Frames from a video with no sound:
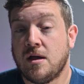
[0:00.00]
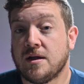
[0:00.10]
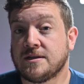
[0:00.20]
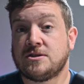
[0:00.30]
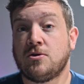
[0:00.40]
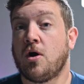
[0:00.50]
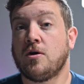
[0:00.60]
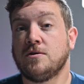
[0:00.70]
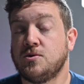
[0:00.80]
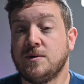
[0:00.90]
It's still
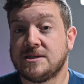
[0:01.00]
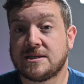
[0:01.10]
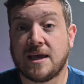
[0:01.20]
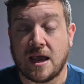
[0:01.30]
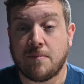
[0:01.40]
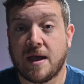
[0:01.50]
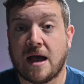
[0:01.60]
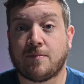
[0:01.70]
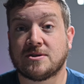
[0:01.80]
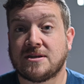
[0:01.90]
hard to escape
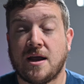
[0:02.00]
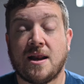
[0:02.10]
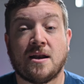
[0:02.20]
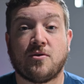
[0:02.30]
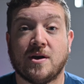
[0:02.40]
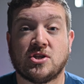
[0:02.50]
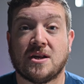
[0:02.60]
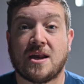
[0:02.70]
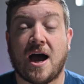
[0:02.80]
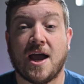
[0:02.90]
Apple's tight integration
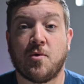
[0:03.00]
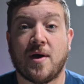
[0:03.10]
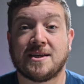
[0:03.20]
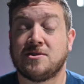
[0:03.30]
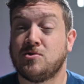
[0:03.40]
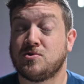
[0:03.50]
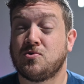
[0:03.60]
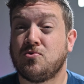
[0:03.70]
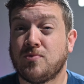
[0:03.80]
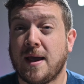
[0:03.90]
into iOS and those
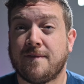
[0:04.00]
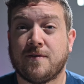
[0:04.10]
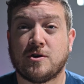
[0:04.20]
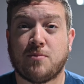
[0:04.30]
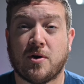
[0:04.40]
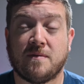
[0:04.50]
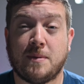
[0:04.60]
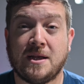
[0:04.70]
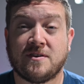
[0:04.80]
great first-party